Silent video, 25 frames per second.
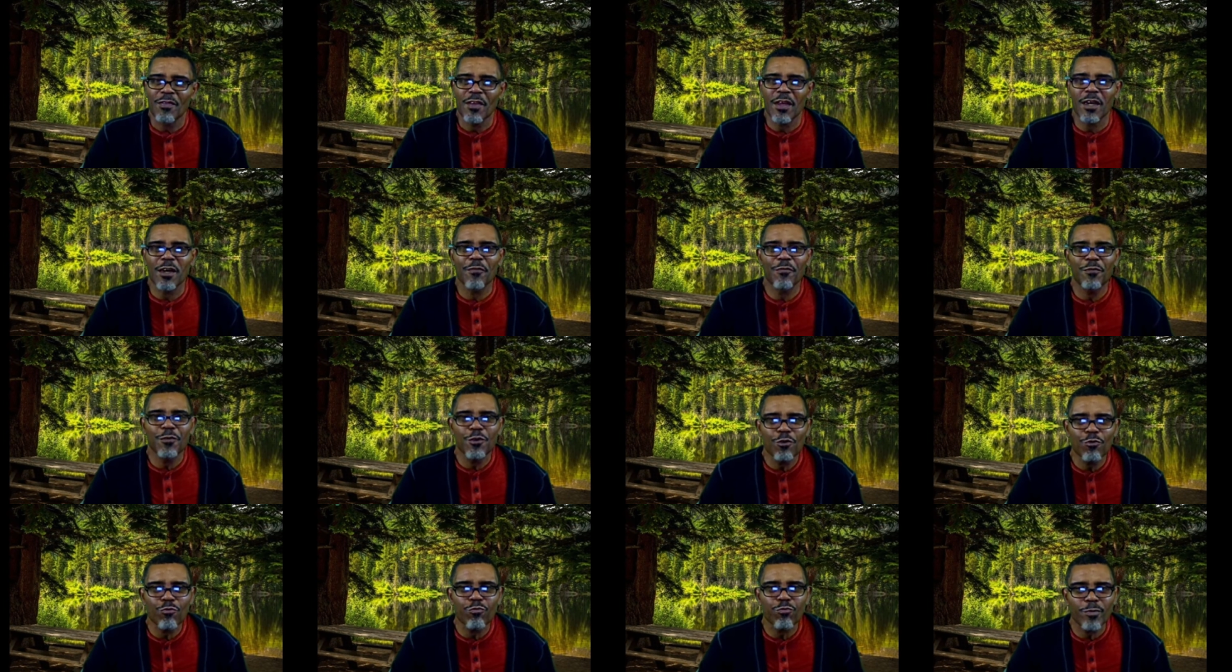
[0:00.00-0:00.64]
And
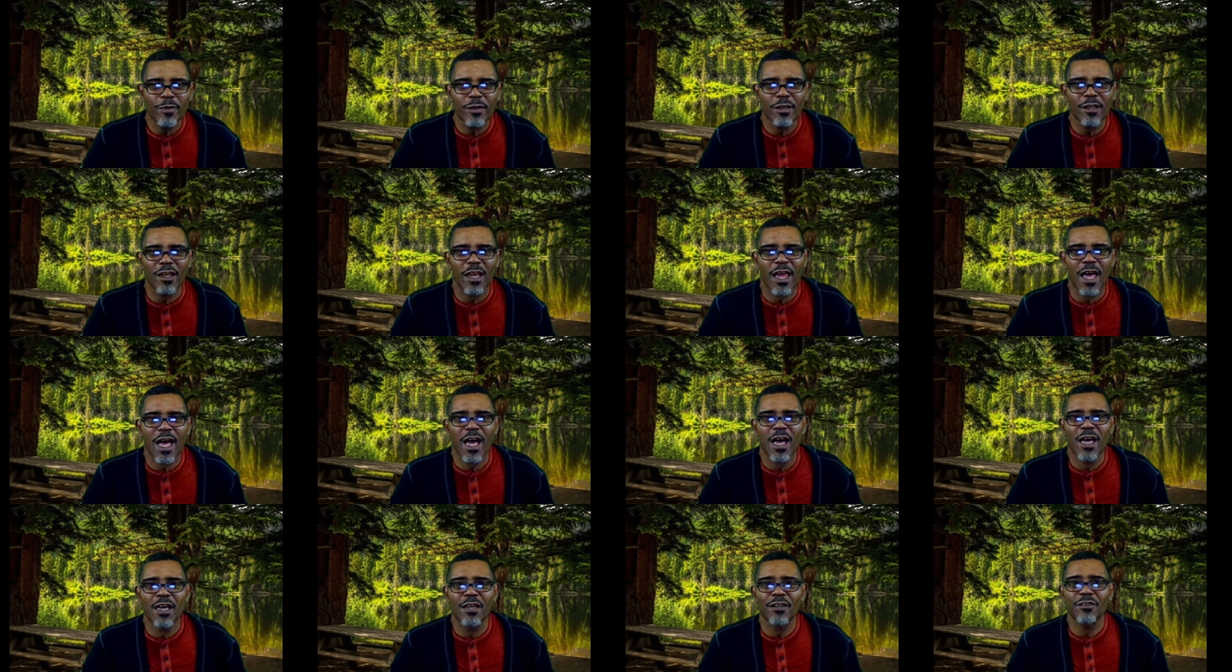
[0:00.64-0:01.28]
if you
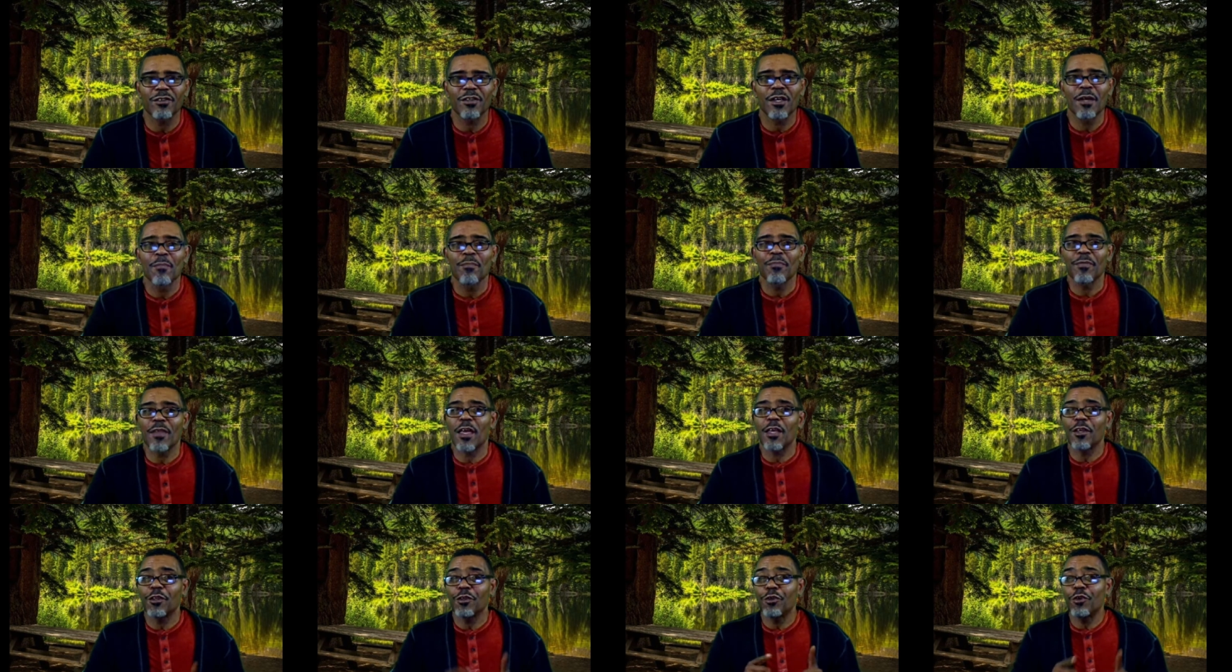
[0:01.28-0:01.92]
realize
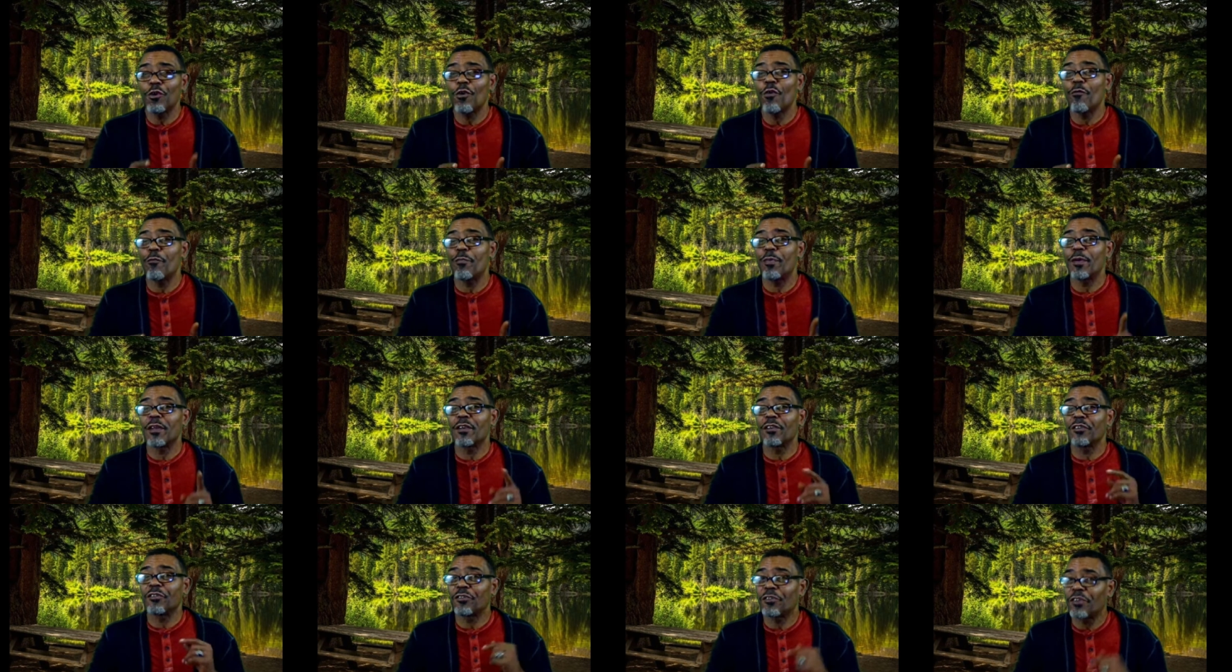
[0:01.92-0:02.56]
that you've
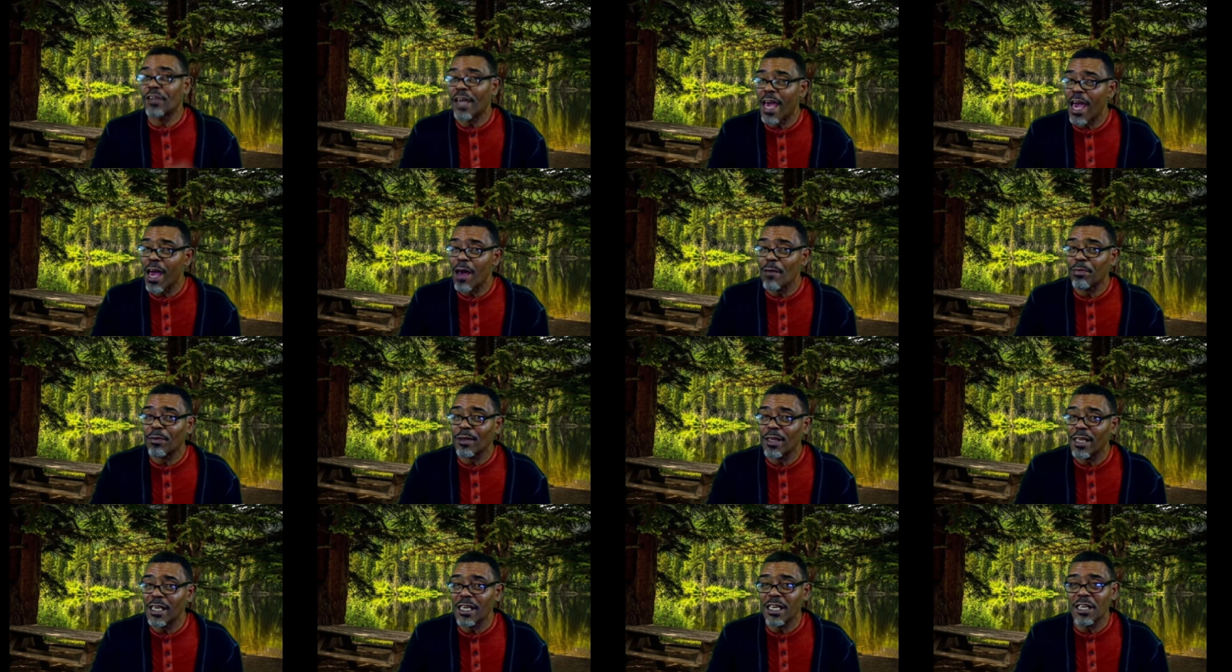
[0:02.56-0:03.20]
been
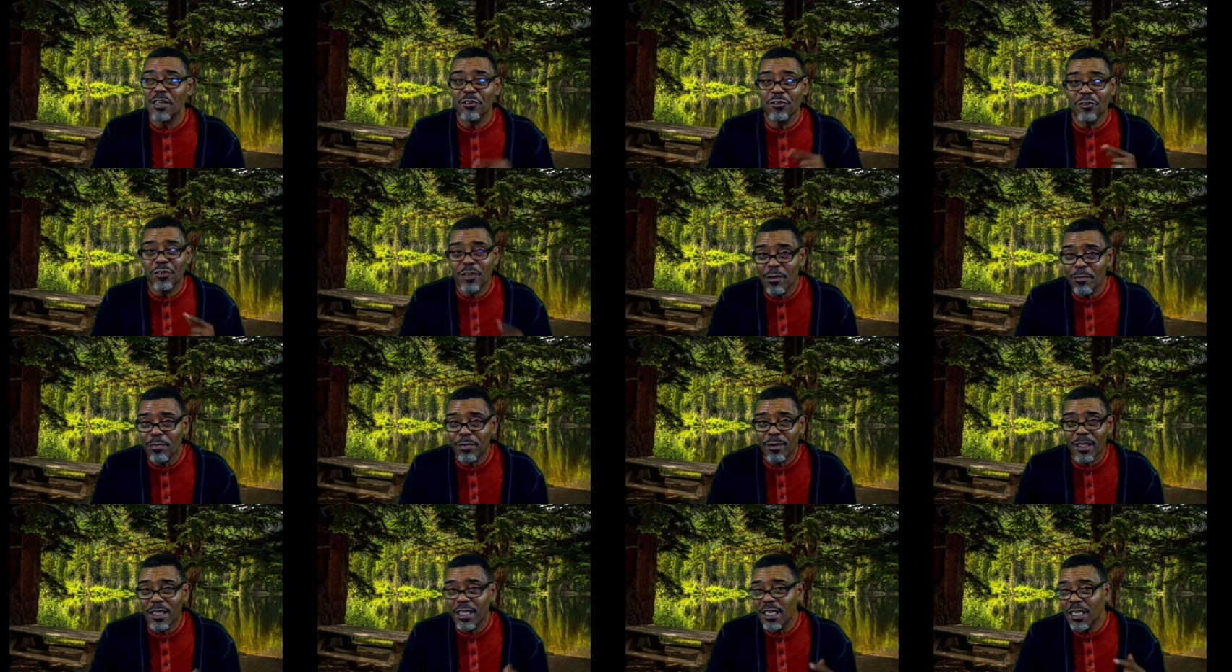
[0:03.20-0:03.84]
dabbling and
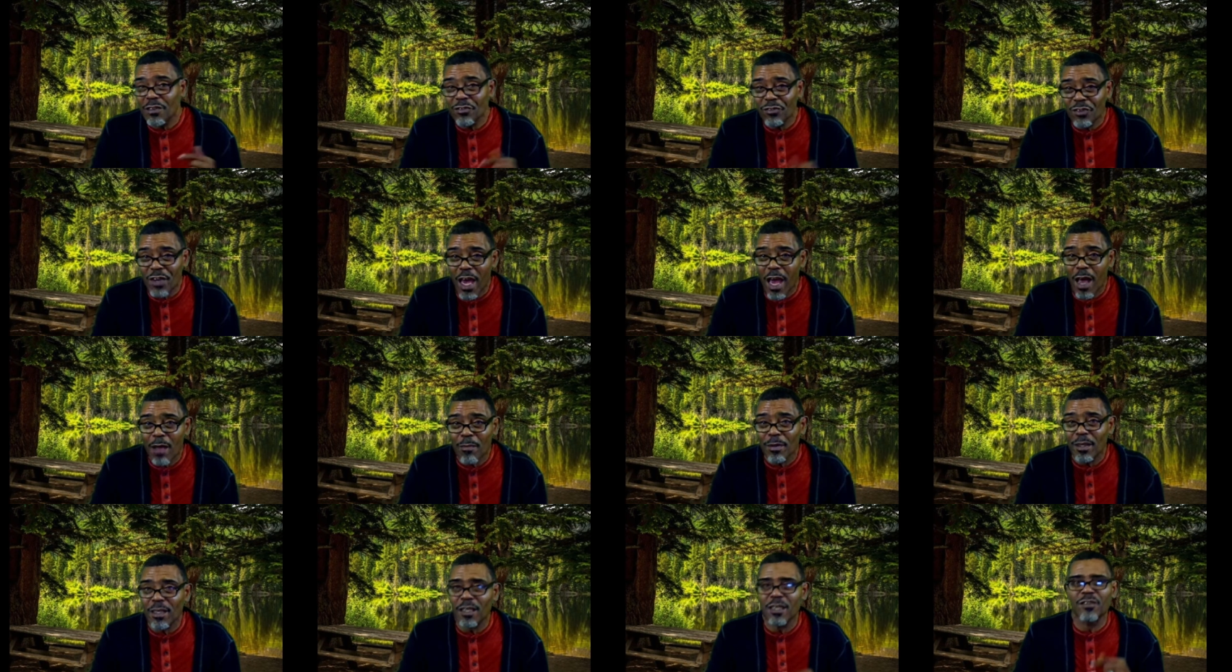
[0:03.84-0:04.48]
dibbling and
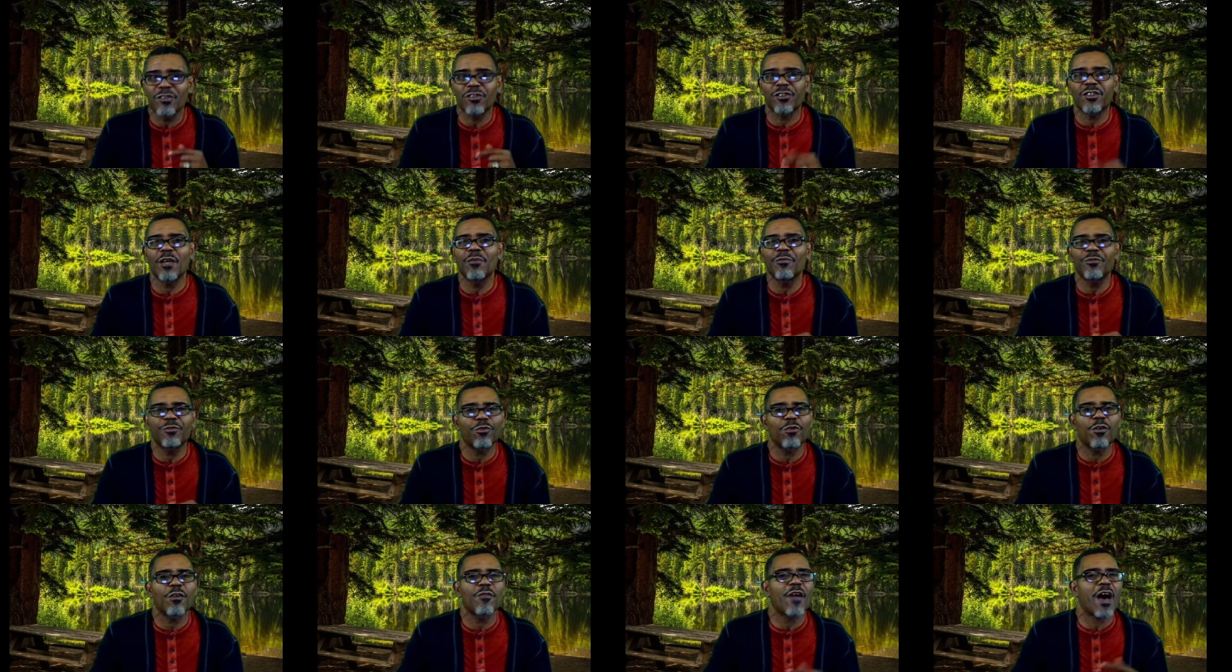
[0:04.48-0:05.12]
dabbling in some
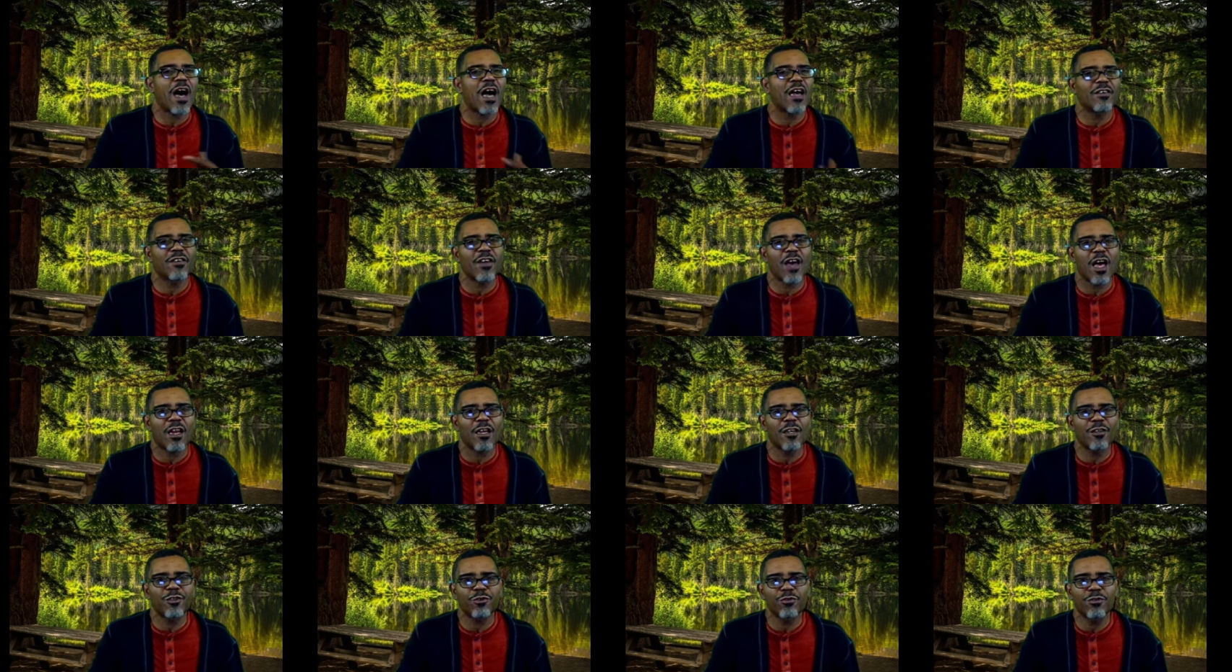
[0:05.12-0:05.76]
sort of
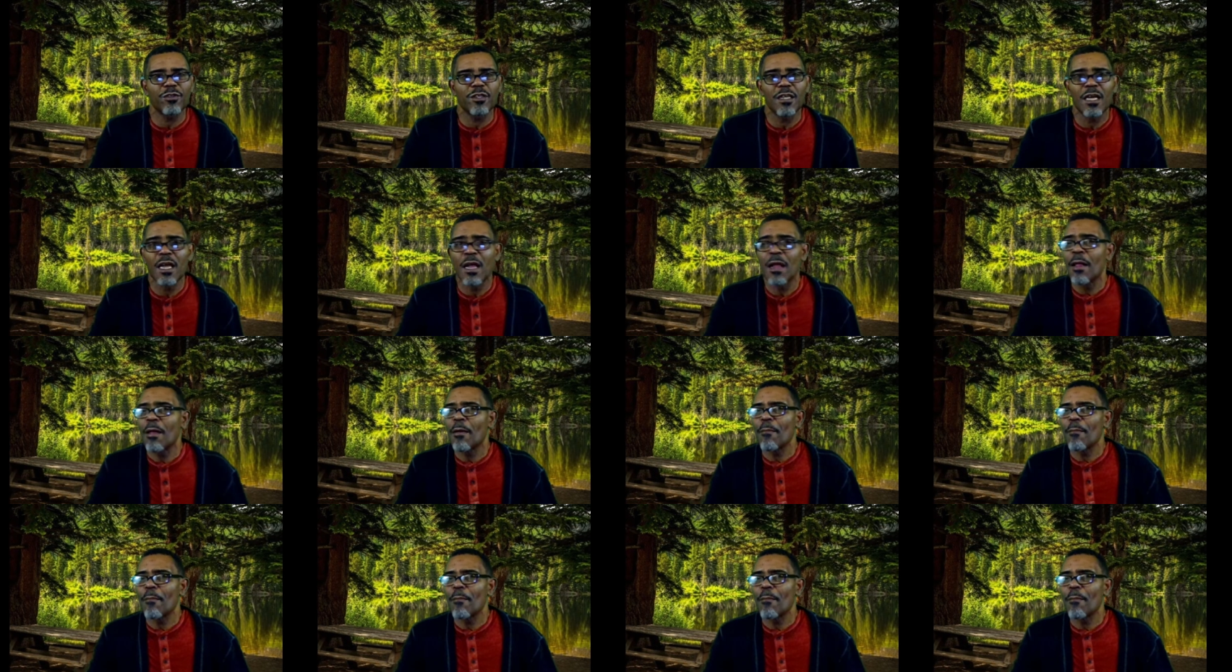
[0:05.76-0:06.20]
idolatry,